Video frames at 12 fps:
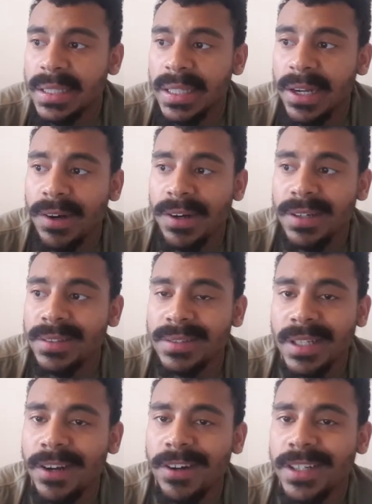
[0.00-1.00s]
they
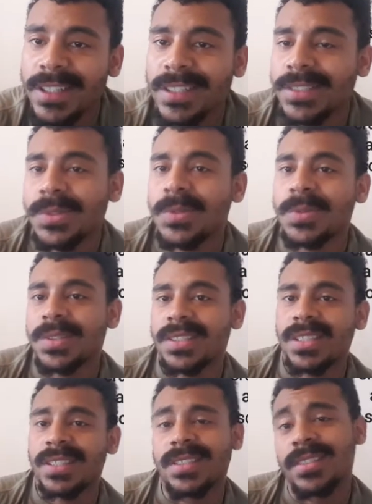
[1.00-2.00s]
aren't as cool as
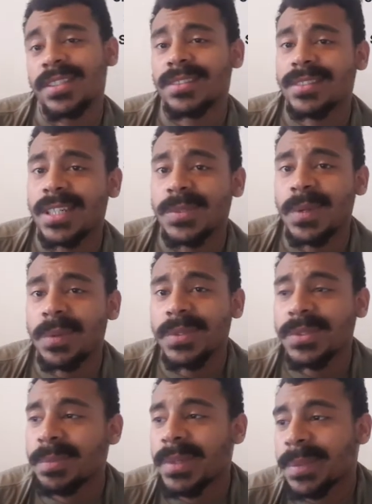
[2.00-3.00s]
us, so that's why we
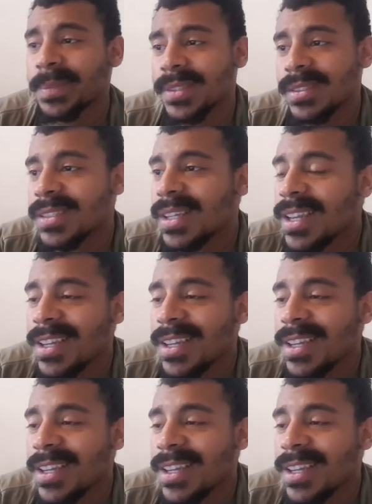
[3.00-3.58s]
use black pens.